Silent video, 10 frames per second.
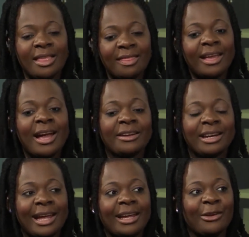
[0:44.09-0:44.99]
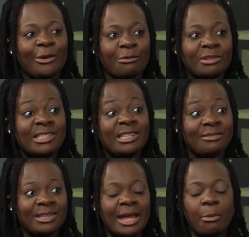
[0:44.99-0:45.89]
they kind of like you know receive
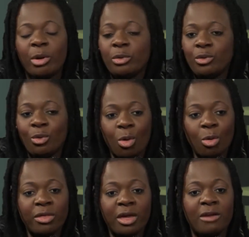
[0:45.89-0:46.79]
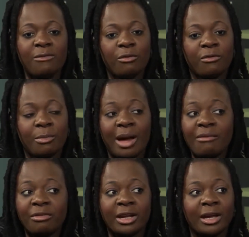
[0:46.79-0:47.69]
it when you go there if you're from
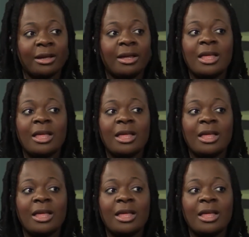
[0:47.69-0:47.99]
africa